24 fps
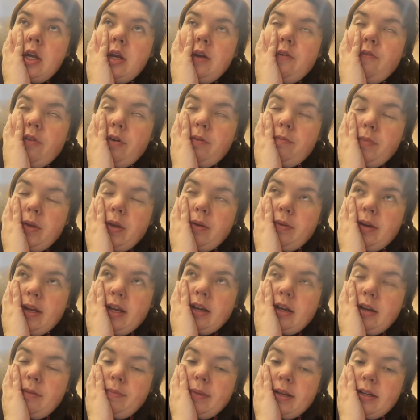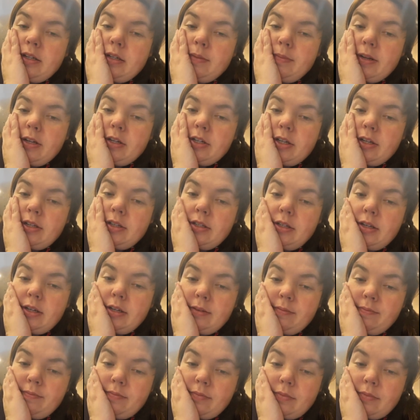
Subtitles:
from Munich back to Manchester.